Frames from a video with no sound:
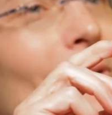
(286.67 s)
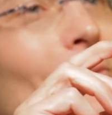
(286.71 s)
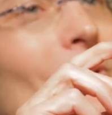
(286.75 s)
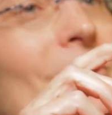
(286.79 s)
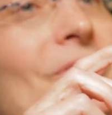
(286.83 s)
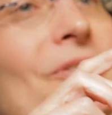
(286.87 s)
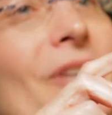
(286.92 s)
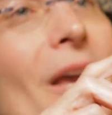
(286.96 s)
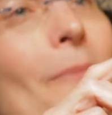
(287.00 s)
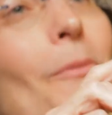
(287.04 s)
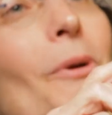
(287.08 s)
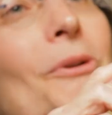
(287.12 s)
but
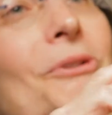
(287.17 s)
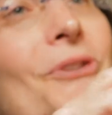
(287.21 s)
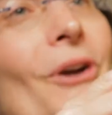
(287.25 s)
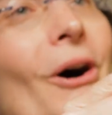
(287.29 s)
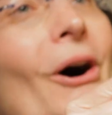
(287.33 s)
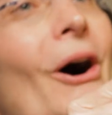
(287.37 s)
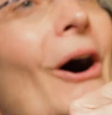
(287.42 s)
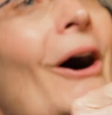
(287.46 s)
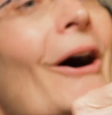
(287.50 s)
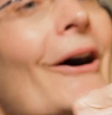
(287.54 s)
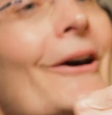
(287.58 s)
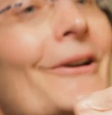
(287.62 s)
resembles a
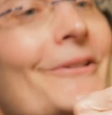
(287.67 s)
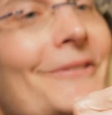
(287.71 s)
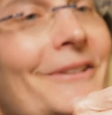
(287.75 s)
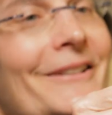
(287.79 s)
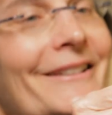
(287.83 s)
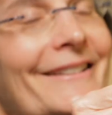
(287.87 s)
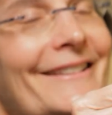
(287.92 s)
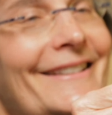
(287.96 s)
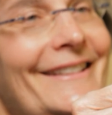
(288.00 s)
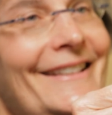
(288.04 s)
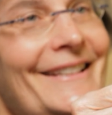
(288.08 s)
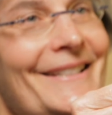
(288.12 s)

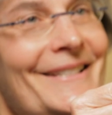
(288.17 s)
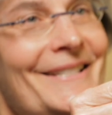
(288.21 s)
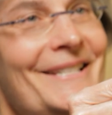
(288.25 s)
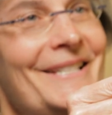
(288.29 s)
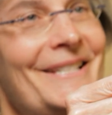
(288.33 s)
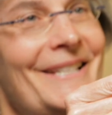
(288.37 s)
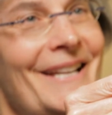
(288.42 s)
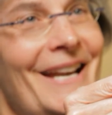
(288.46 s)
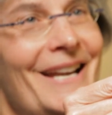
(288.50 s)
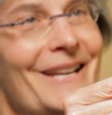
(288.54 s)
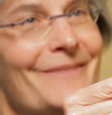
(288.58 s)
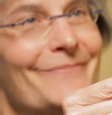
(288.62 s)
heart in
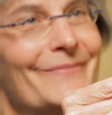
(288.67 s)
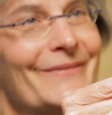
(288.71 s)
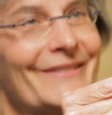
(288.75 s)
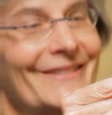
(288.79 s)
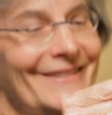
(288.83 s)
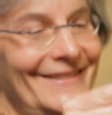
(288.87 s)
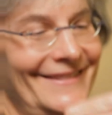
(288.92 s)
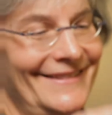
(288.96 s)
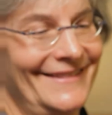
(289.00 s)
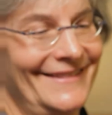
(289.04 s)
shape.